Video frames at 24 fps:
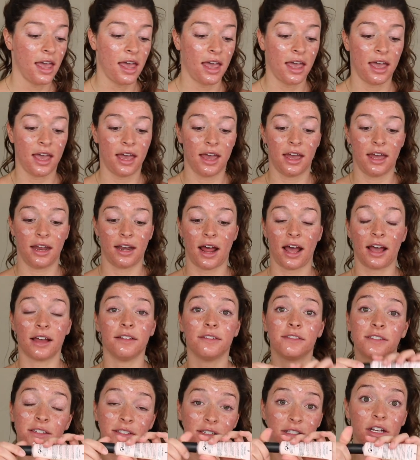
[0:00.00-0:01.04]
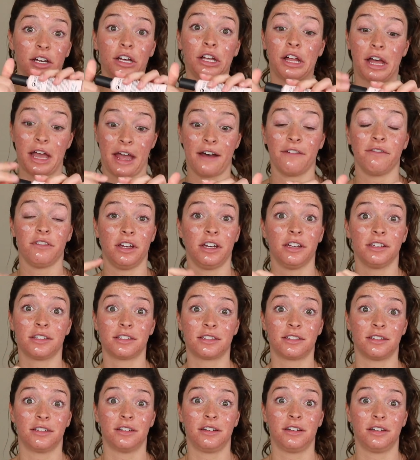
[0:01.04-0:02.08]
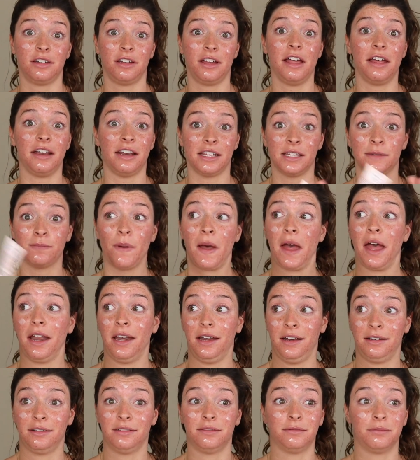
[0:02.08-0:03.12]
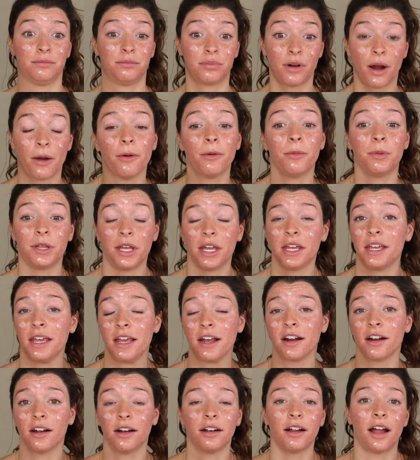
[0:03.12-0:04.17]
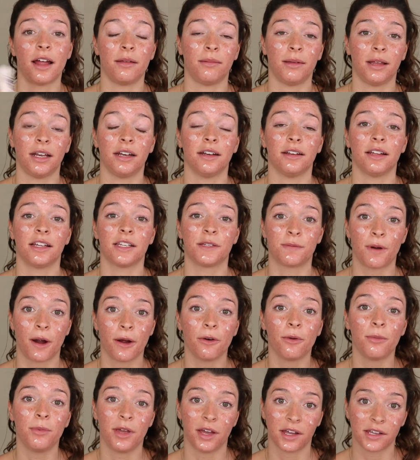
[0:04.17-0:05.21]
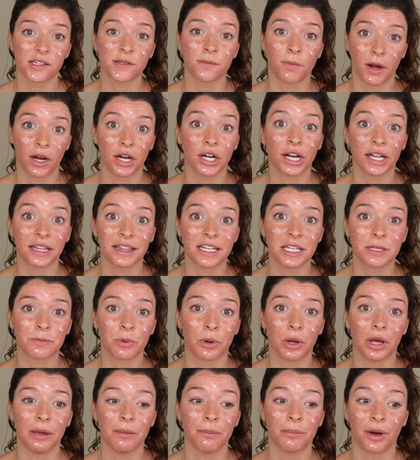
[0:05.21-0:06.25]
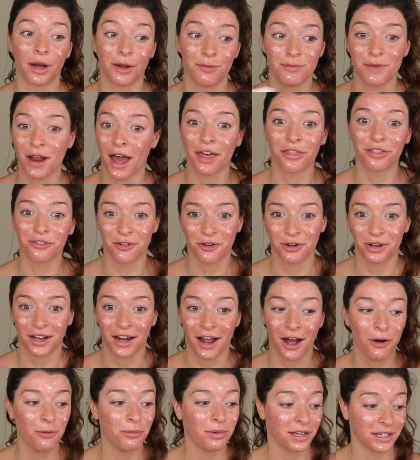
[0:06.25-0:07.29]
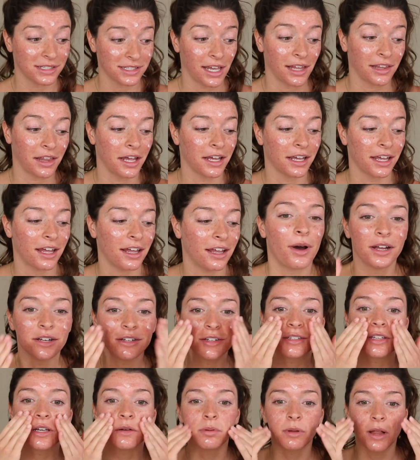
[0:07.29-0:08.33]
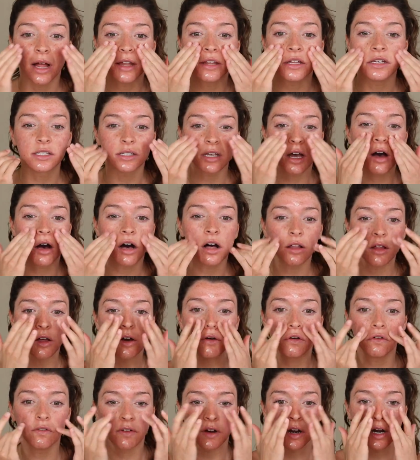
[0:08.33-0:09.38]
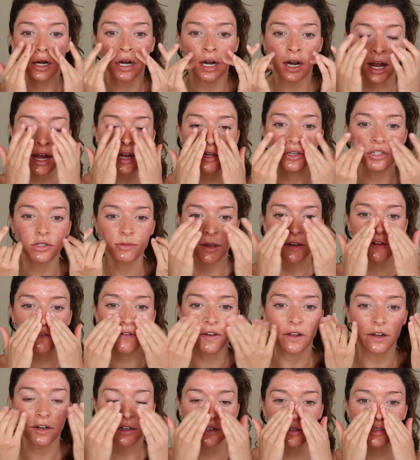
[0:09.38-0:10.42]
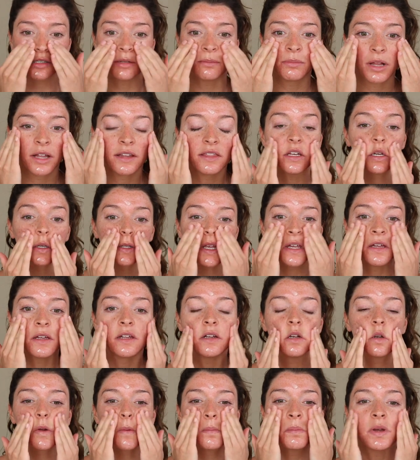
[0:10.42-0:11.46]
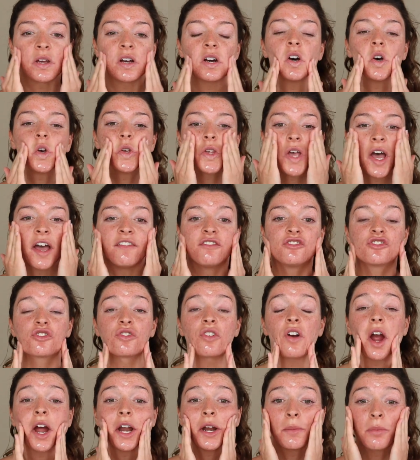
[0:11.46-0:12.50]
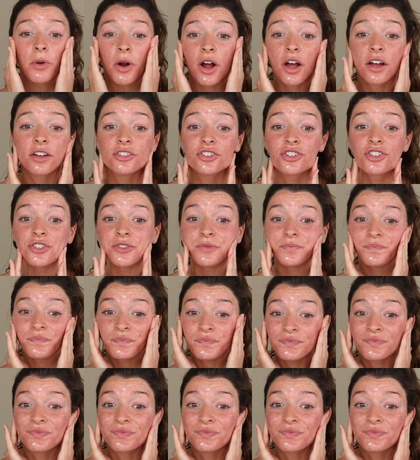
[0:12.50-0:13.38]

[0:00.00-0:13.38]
and I still have this and it's been probably a year. I mean, it's probably expired at this point, but I'm not throwing it out because I like it. I just apply this all over. I use my fingers to blend this in because I've tried a brush